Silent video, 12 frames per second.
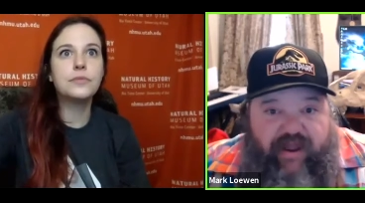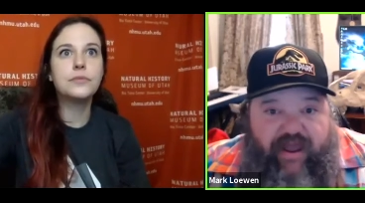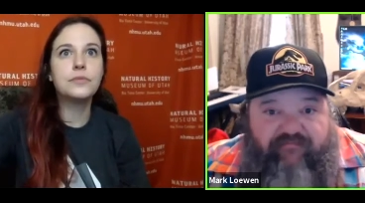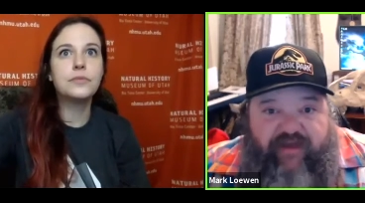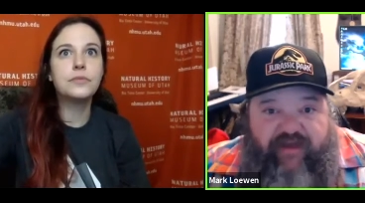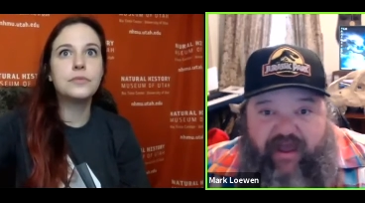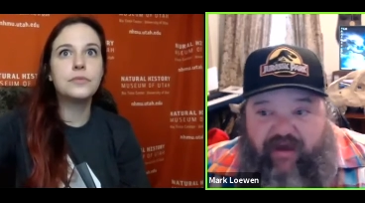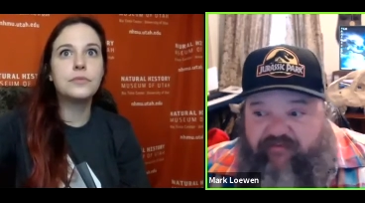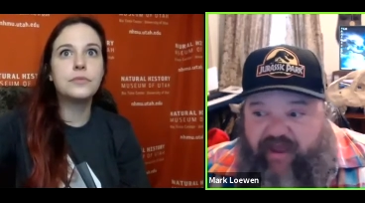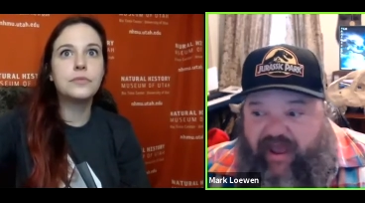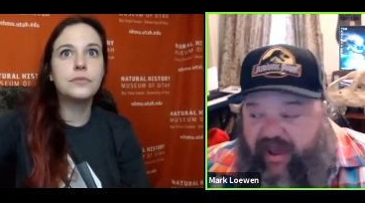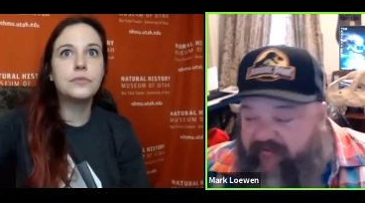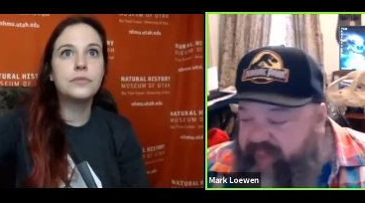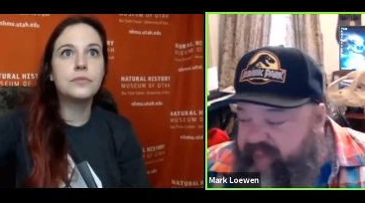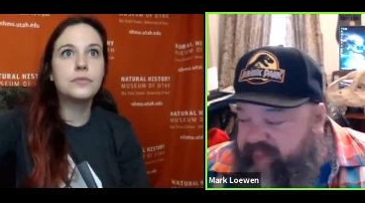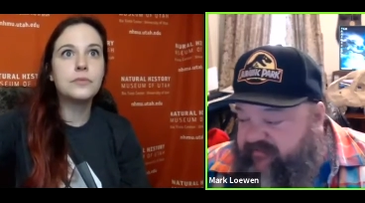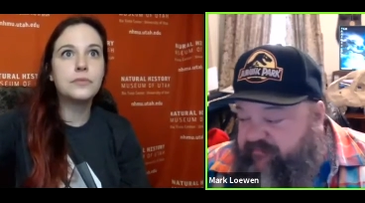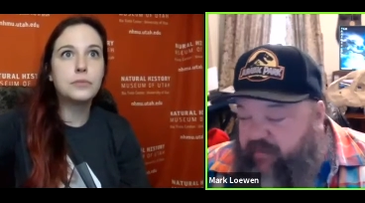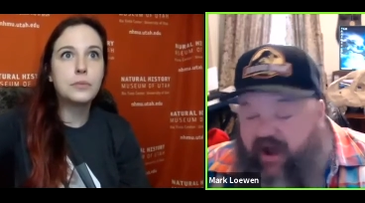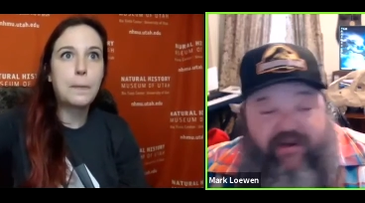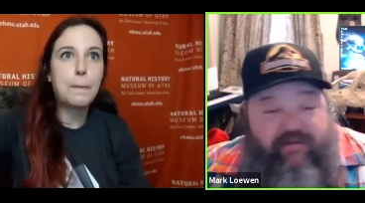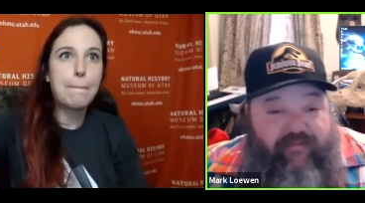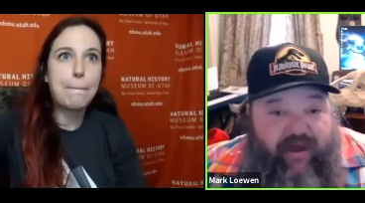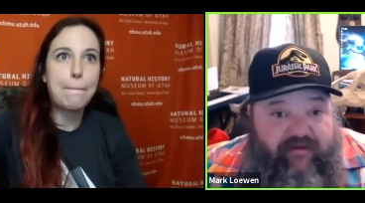Speaker 1: have to have half of its
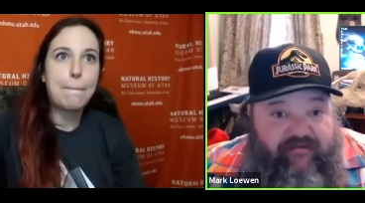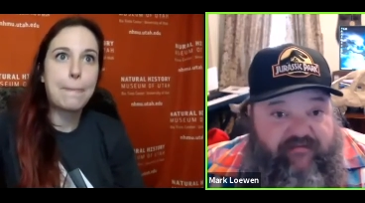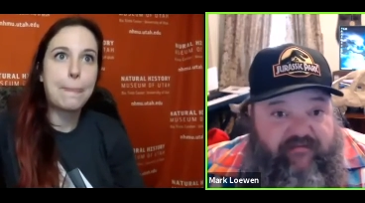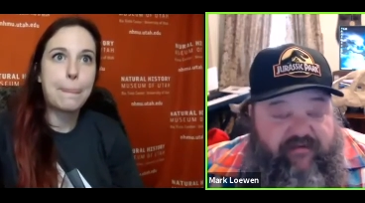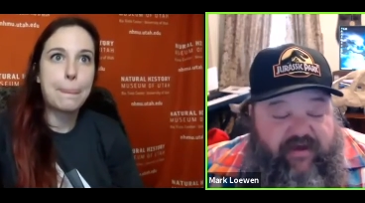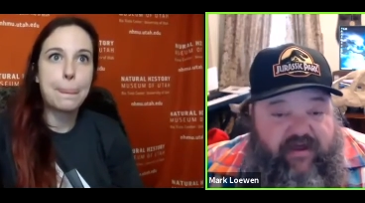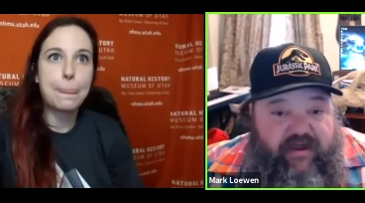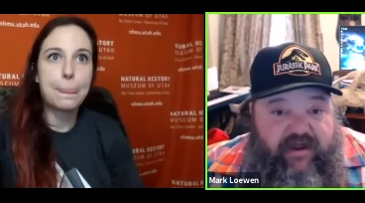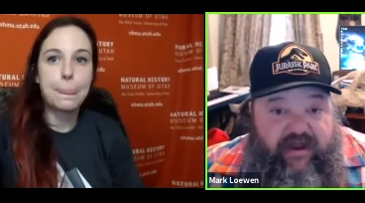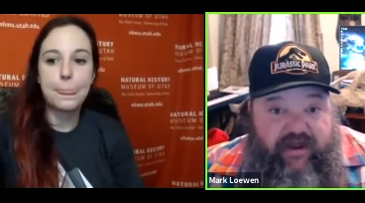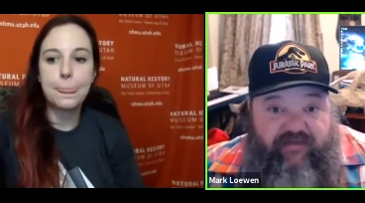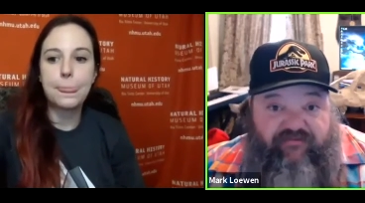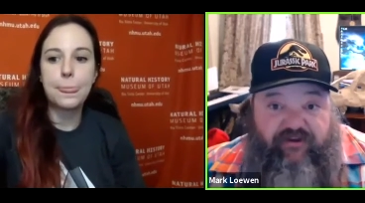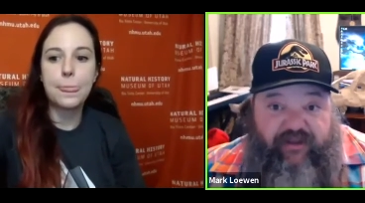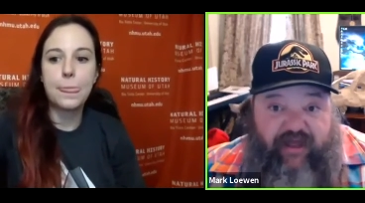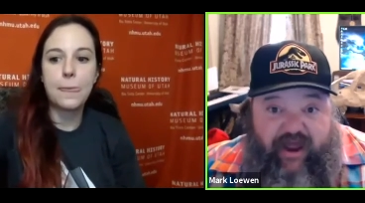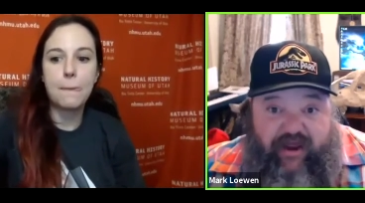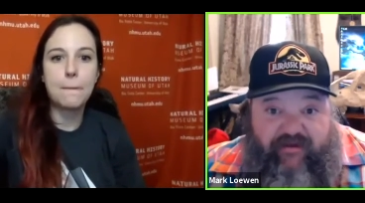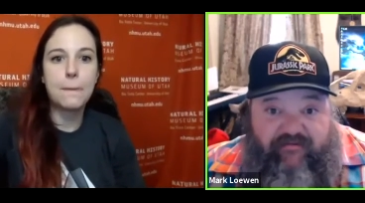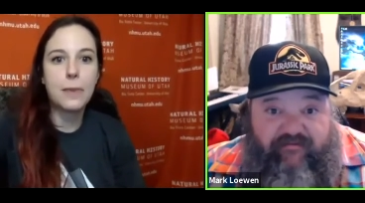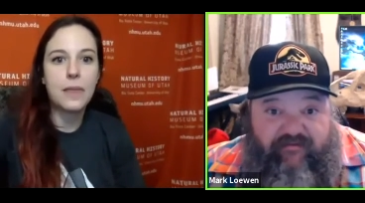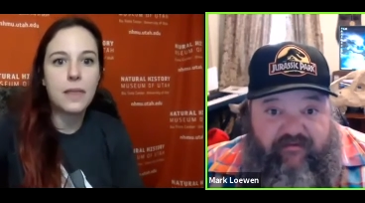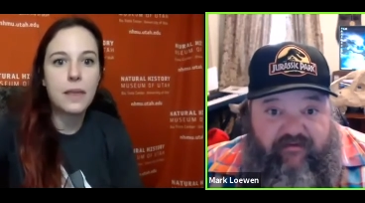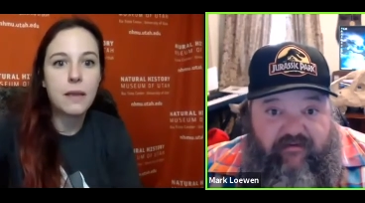body mass in its
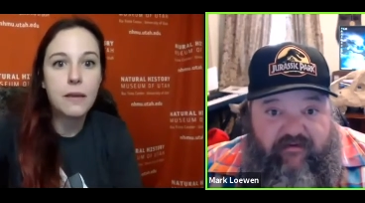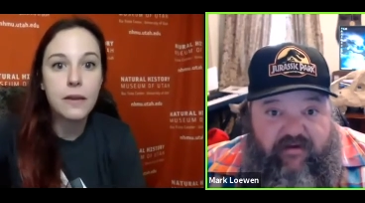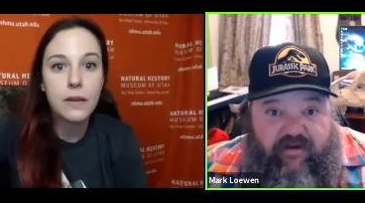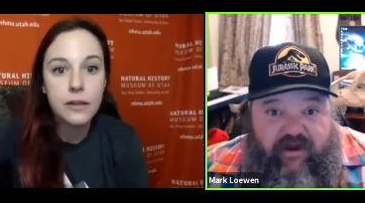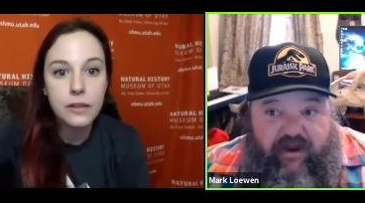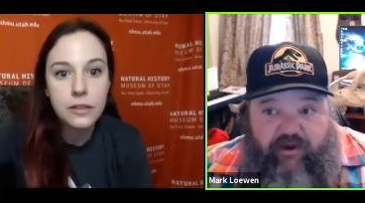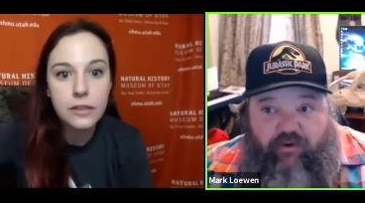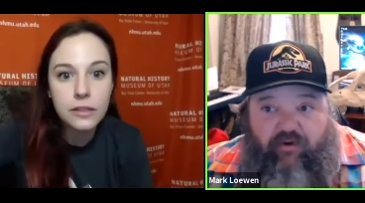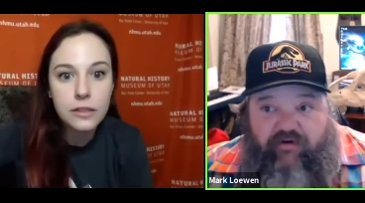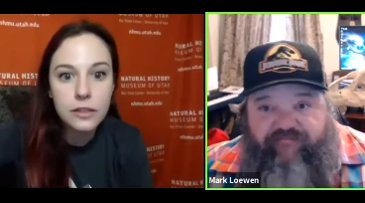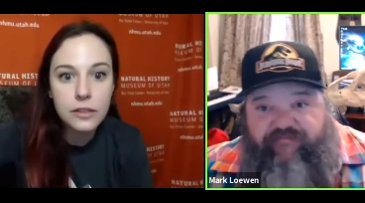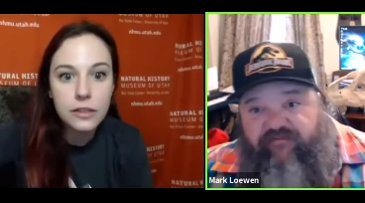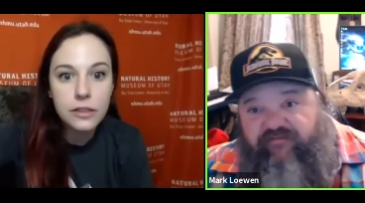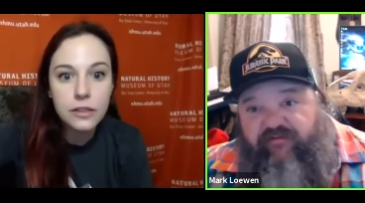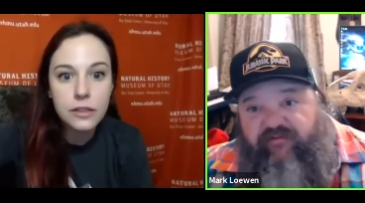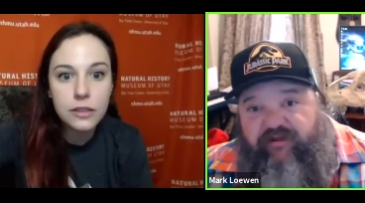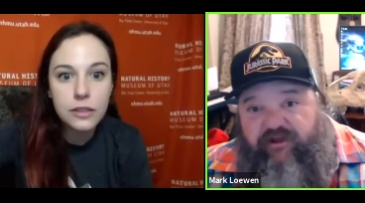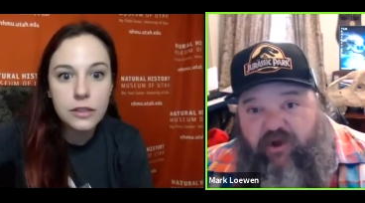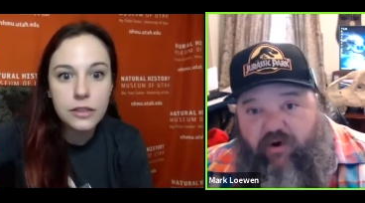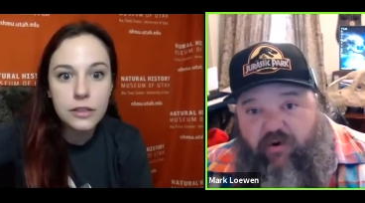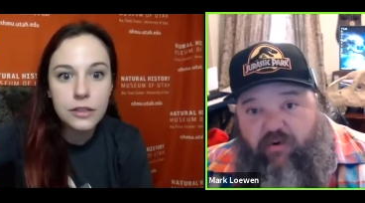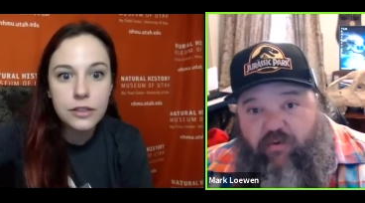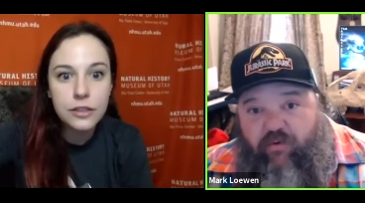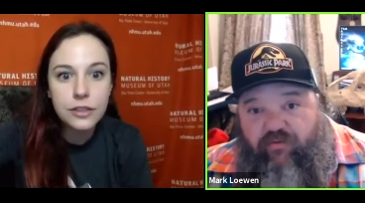legs in order to physically
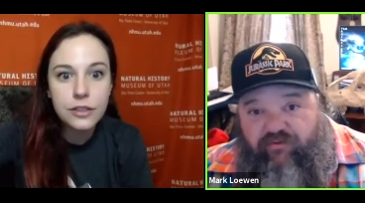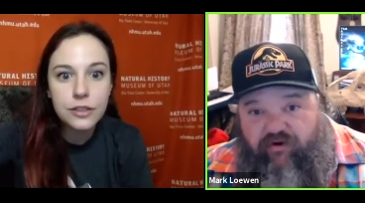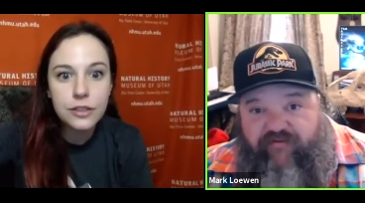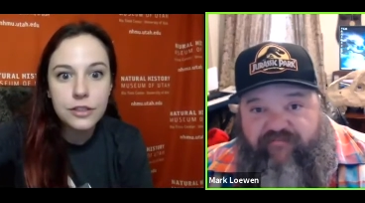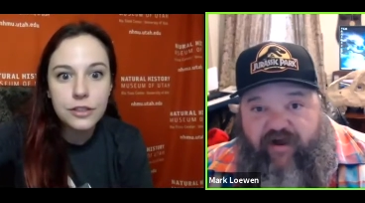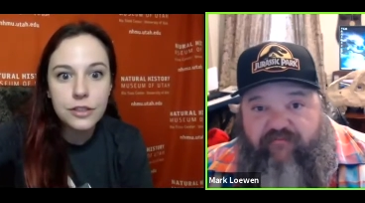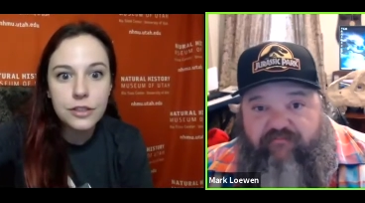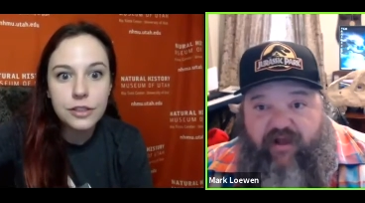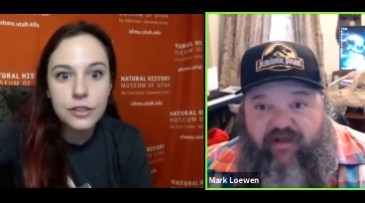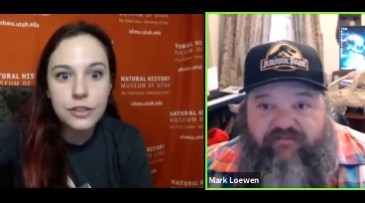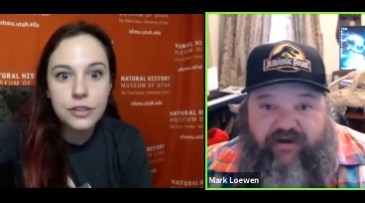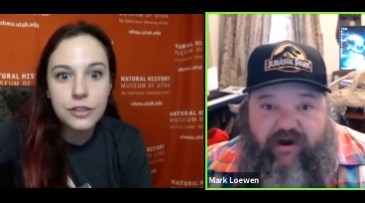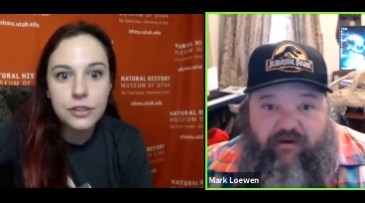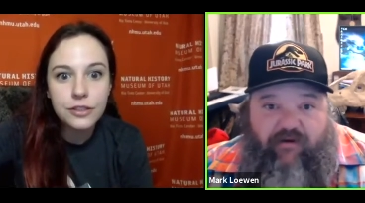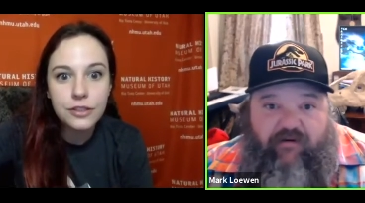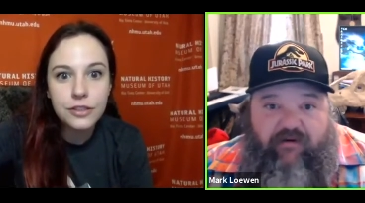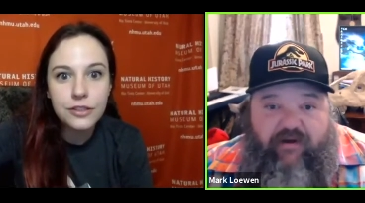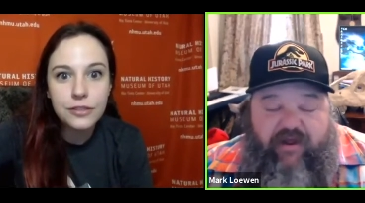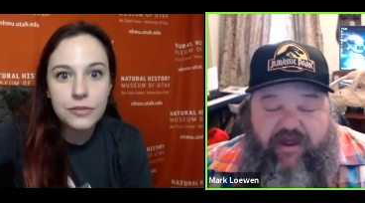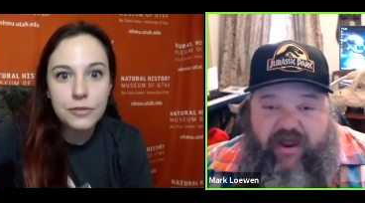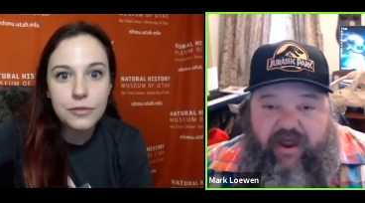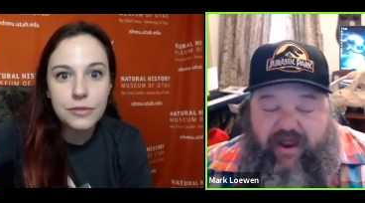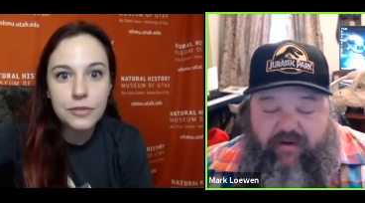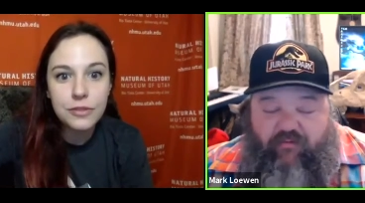go 35 miles an hour,
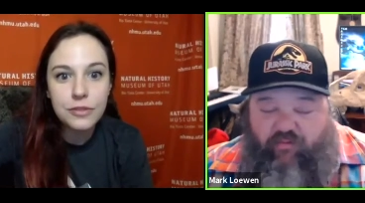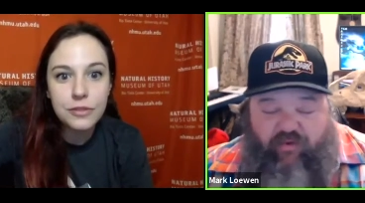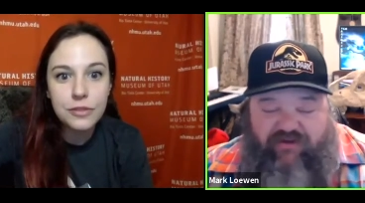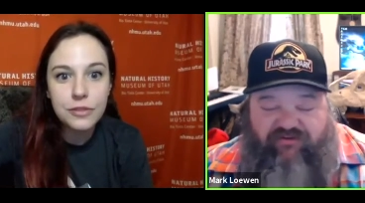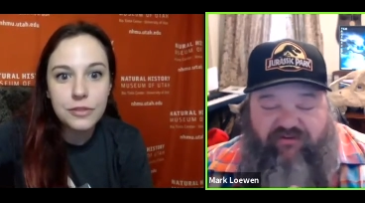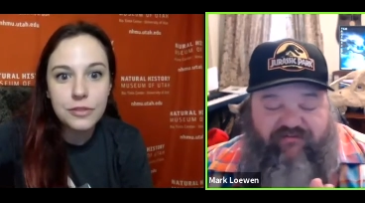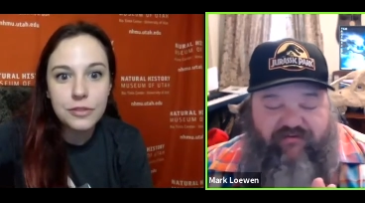which is